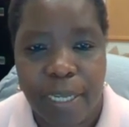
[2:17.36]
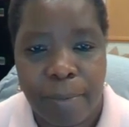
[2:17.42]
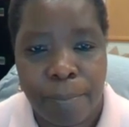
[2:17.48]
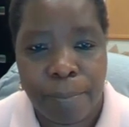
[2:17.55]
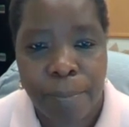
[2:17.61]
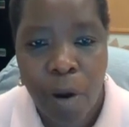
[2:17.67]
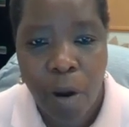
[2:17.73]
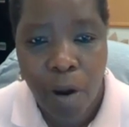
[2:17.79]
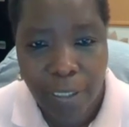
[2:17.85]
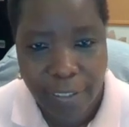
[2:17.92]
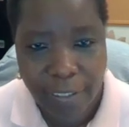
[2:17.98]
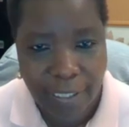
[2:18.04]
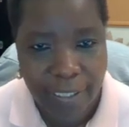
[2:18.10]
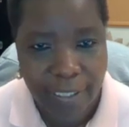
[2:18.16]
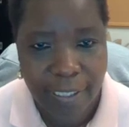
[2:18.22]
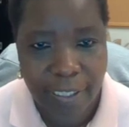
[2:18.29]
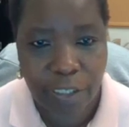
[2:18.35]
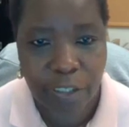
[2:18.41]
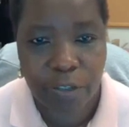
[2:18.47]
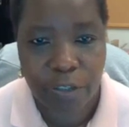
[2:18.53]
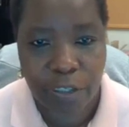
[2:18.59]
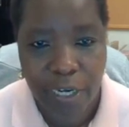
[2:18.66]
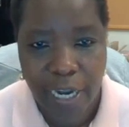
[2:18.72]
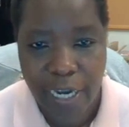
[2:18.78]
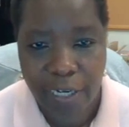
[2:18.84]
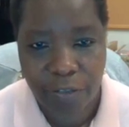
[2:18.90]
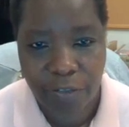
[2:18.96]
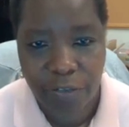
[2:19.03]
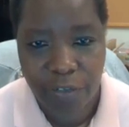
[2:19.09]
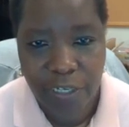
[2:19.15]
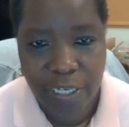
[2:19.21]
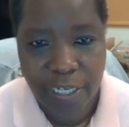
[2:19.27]
imported into the
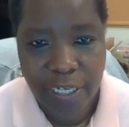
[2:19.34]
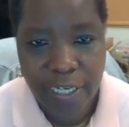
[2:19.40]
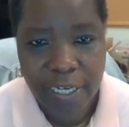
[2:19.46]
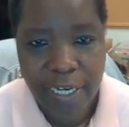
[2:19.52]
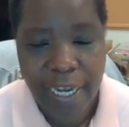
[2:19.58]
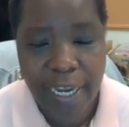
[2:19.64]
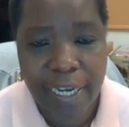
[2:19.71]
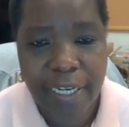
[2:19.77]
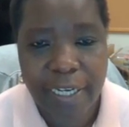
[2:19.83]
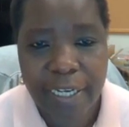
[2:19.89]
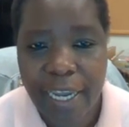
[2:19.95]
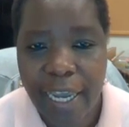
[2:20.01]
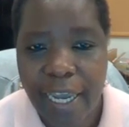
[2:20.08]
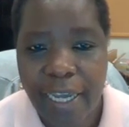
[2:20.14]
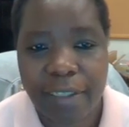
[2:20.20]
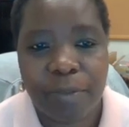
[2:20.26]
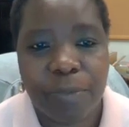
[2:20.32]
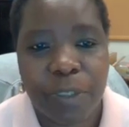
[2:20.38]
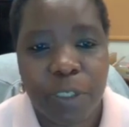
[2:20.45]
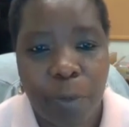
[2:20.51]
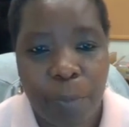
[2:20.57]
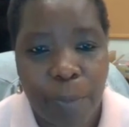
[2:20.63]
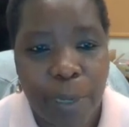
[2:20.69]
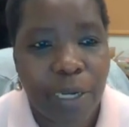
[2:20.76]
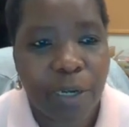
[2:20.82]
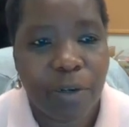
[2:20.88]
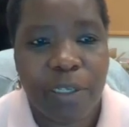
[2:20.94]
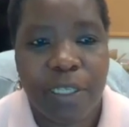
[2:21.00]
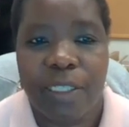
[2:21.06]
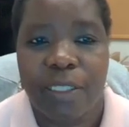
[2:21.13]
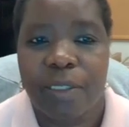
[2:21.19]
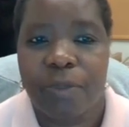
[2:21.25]
country. And yet tomato
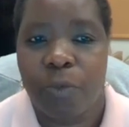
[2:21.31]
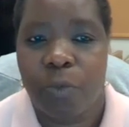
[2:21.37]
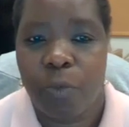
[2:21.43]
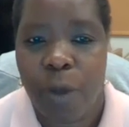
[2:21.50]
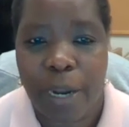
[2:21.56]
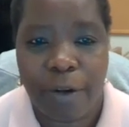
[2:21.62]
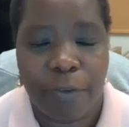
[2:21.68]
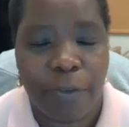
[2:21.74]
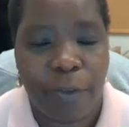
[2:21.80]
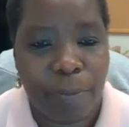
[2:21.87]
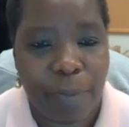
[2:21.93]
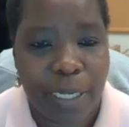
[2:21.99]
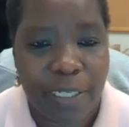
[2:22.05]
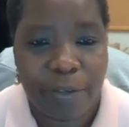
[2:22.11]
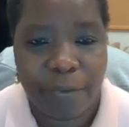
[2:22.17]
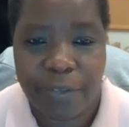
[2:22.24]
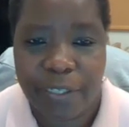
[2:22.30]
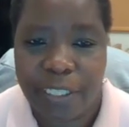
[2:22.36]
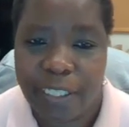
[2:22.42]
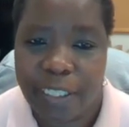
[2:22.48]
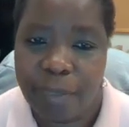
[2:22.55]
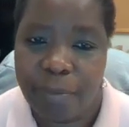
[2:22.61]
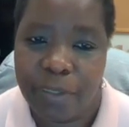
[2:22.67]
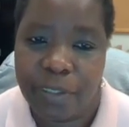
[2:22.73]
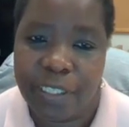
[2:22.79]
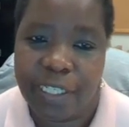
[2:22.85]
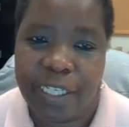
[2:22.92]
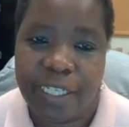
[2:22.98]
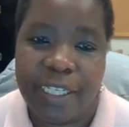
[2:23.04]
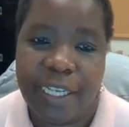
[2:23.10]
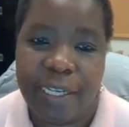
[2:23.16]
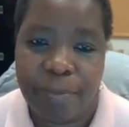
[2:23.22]
is one of the major vegetables
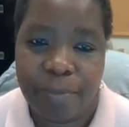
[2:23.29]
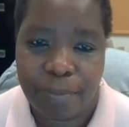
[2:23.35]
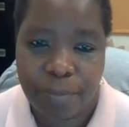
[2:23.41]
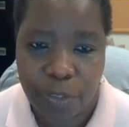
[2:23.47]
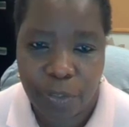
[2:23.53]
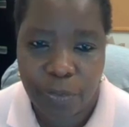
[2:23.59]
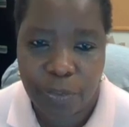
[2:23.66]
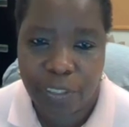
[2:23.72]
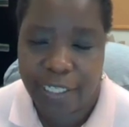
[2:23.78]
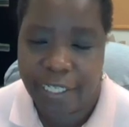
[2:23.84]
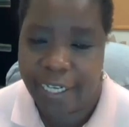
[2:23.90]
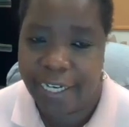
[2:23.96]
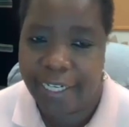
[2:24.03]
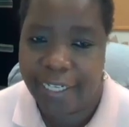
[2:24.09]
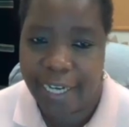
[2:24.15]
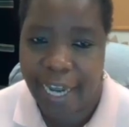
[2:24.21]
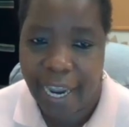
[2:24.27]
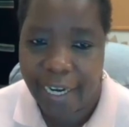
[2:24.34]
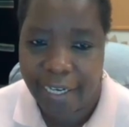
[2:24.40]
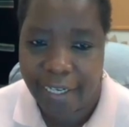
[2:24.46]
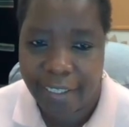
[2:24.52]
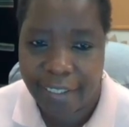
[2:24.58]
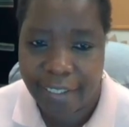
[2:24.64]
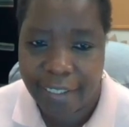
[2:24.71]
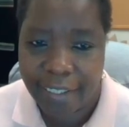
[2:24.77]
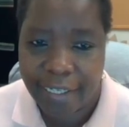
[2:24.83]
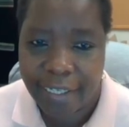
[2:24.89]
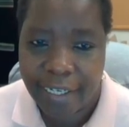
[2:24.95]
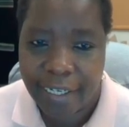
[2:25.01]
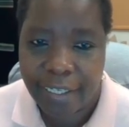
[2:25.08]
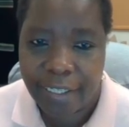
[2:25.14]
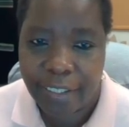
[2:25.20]
that they use in their diet.
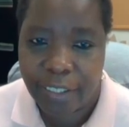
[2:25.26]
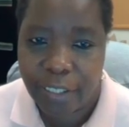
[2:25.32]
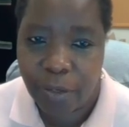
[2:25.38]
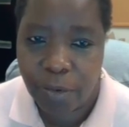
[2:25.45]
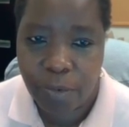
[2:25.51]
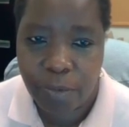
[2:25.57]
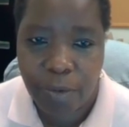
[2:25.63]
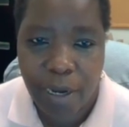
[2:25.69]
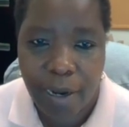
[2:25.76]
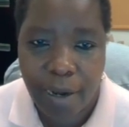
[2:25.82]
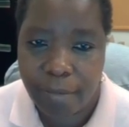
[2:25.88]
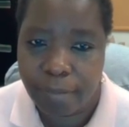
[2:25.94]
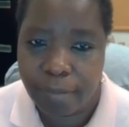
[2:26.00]
So